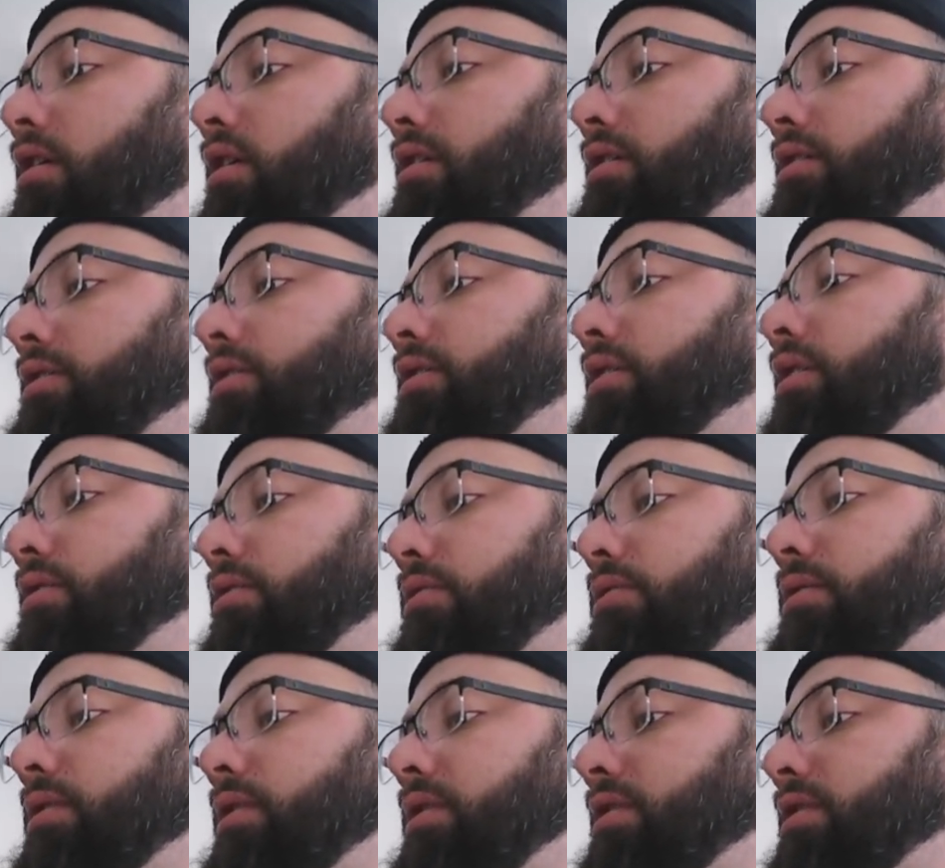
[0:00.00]
because
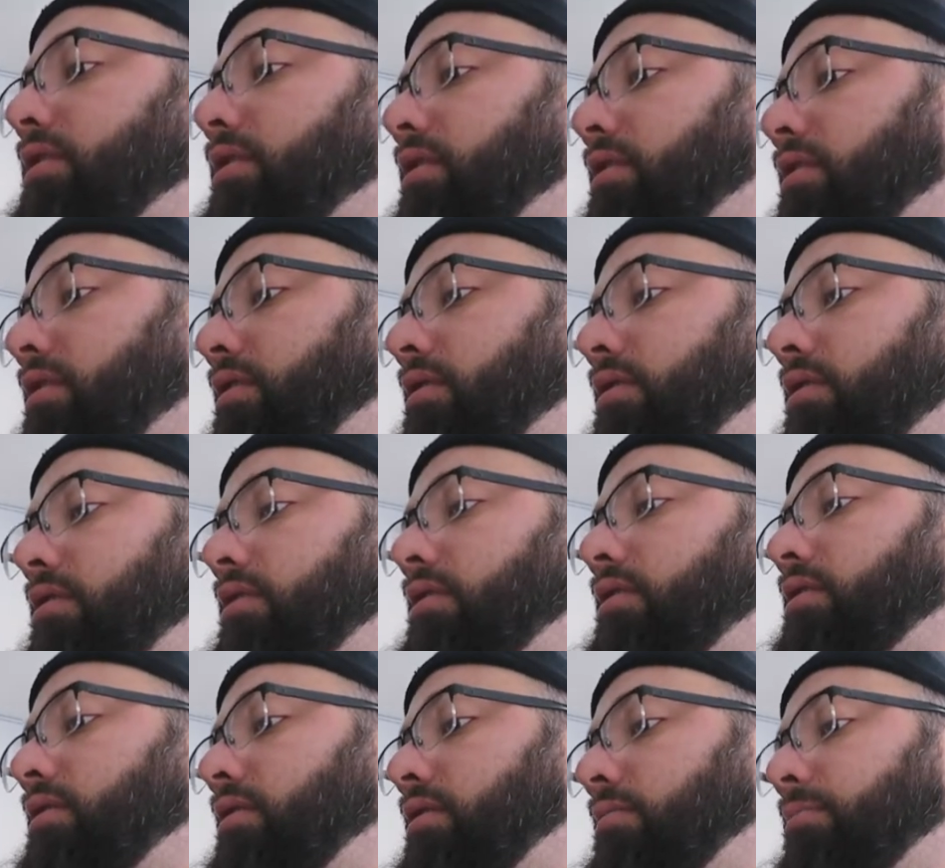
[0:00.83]
those ones are,
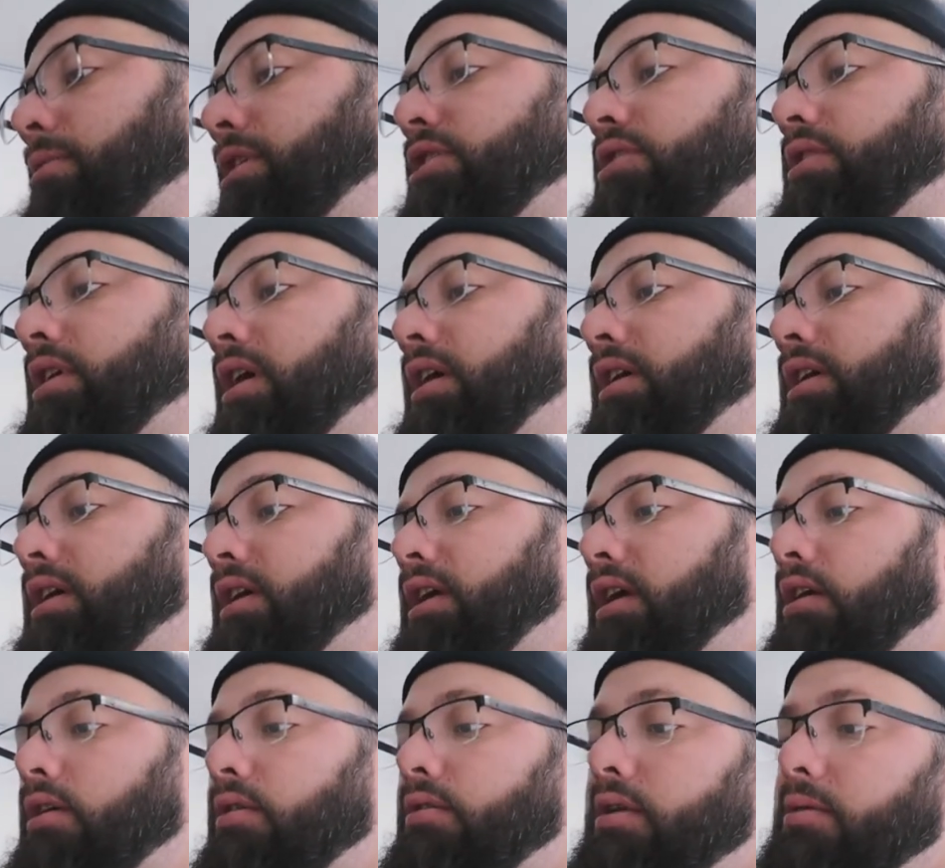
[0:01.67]
my truck
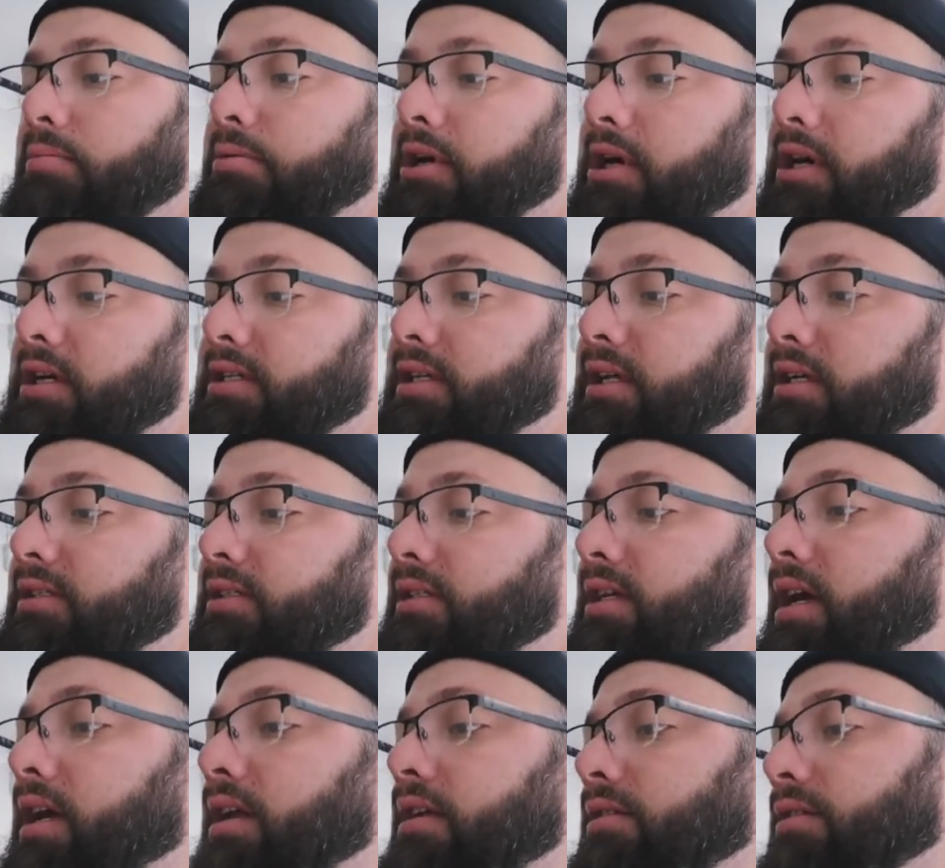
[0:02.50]
only parks
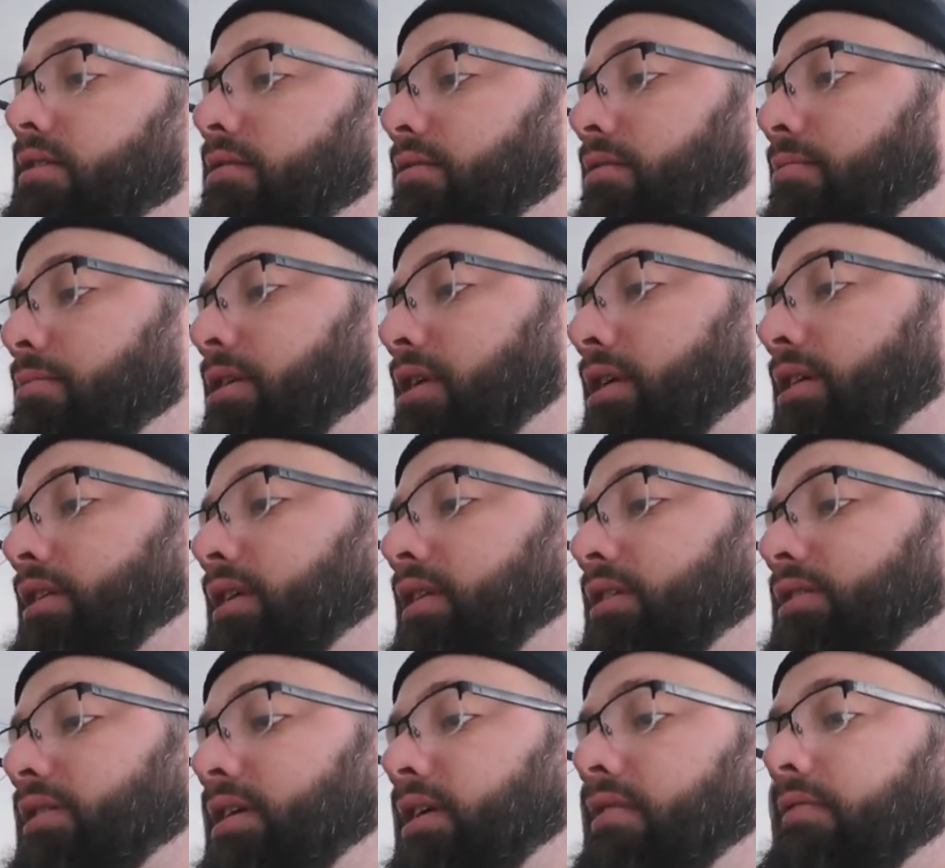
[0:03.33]
outside. It's only parked
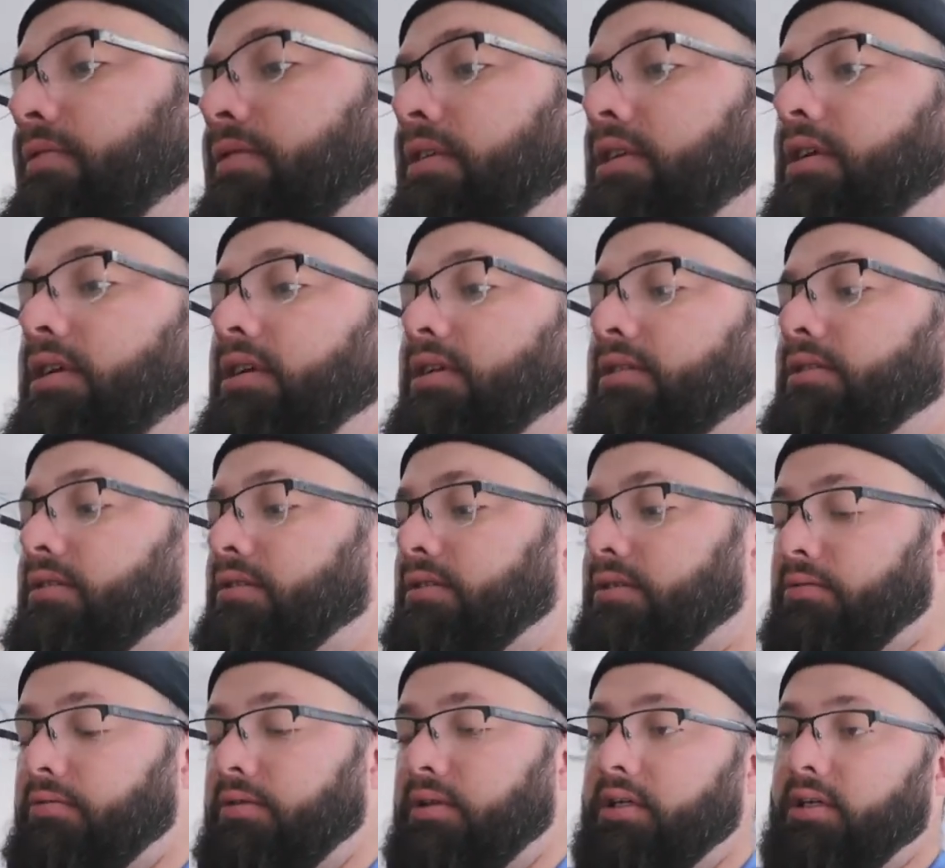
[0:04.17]
outside for the
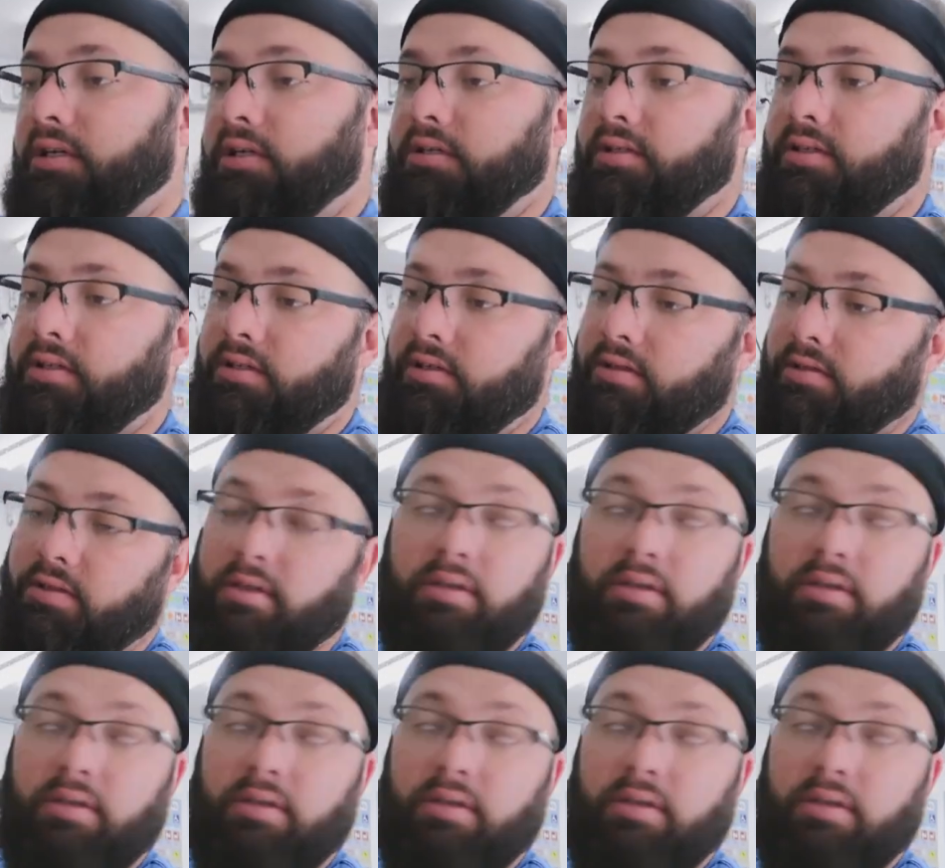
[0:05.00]
last 2 years,